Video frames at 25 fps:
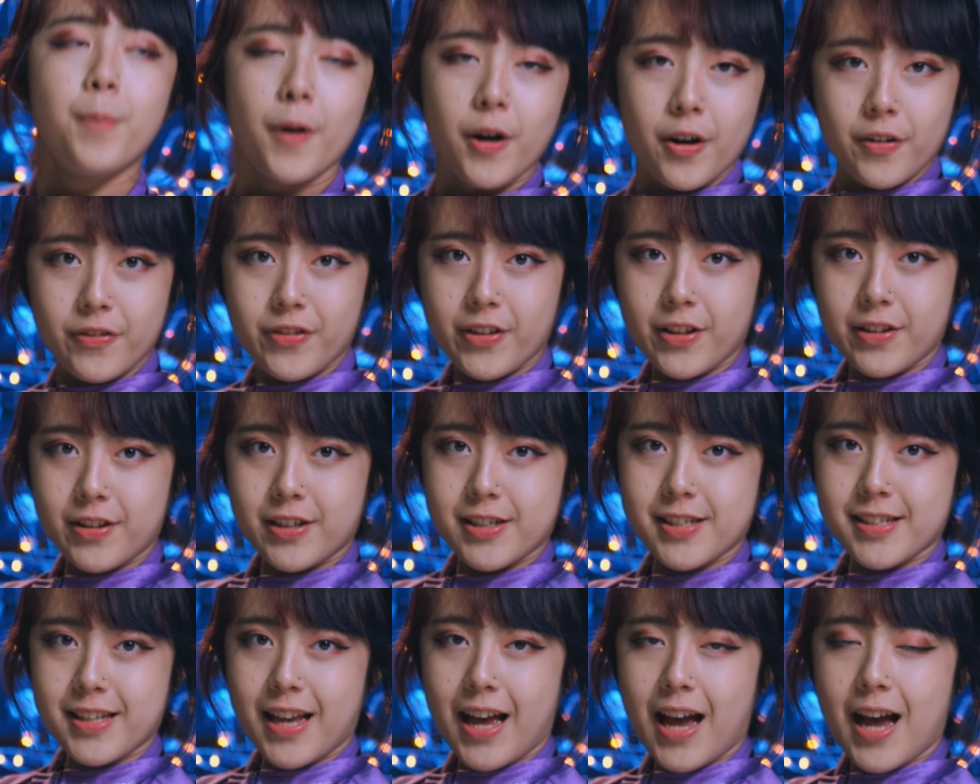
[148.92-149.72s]
Both of
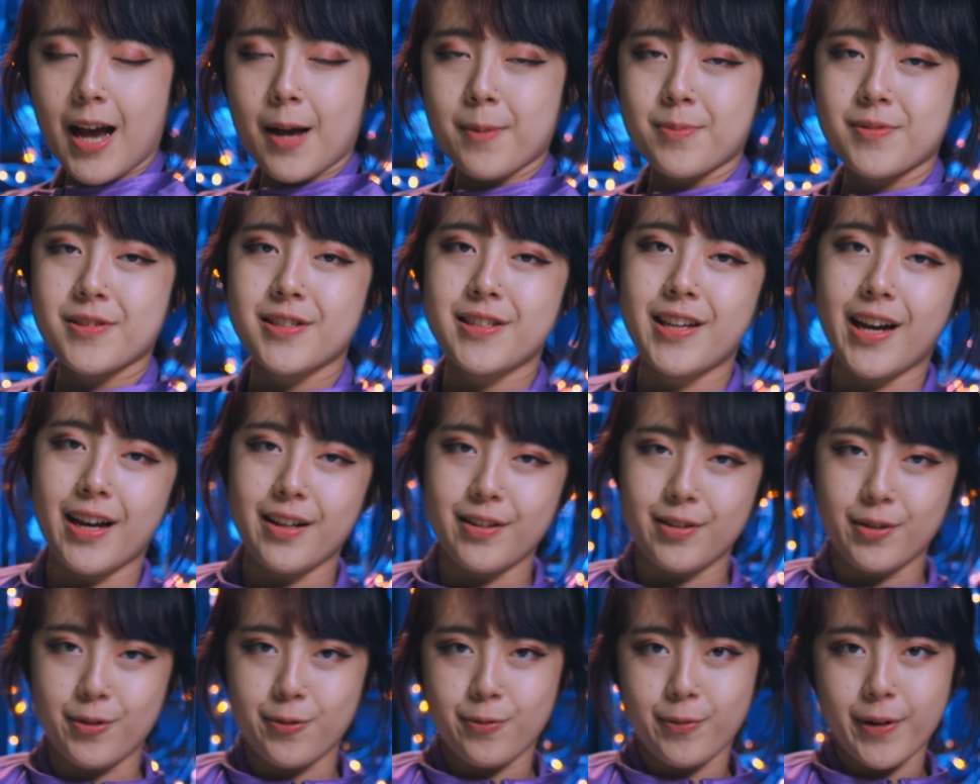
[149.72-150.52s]
these apps
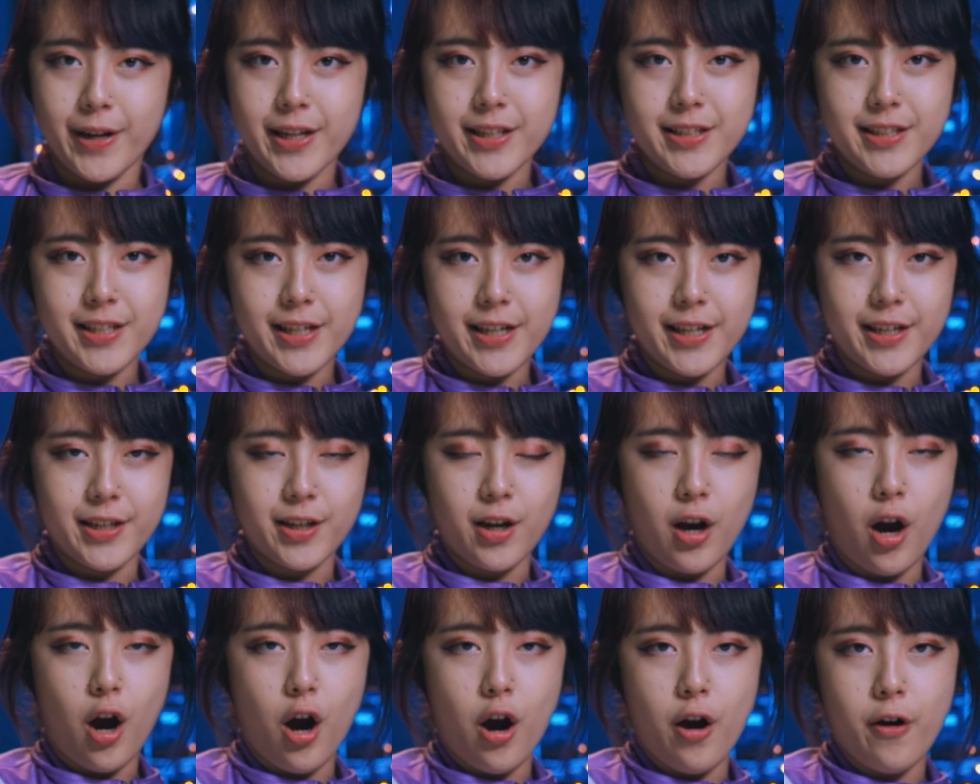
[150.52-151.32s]
get the
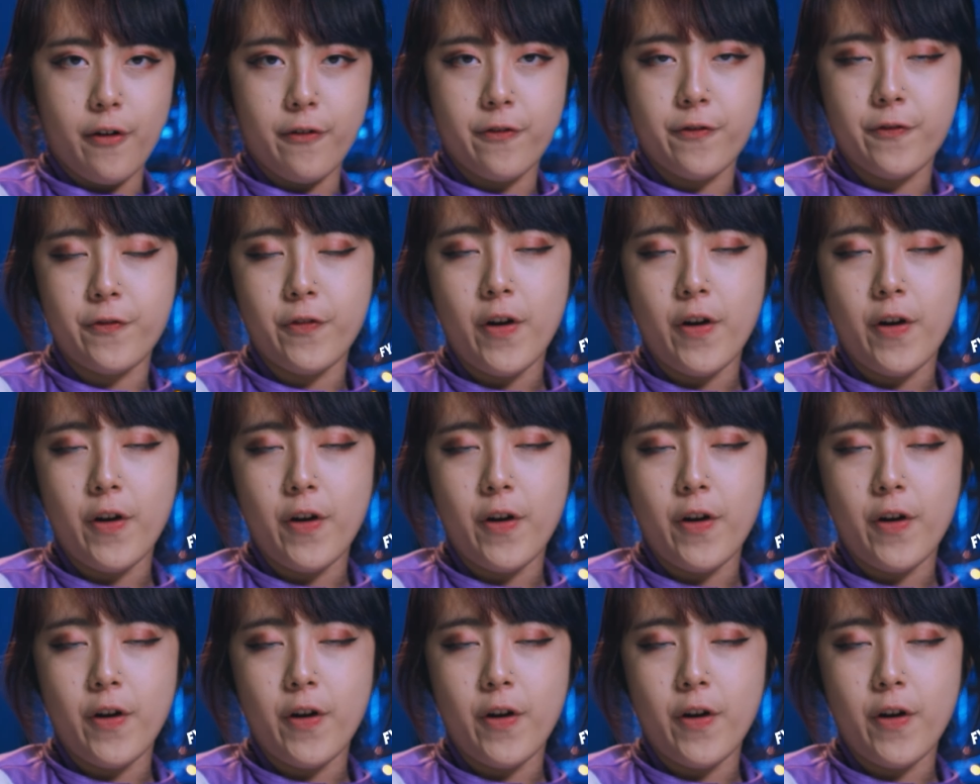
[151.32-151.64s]
rating of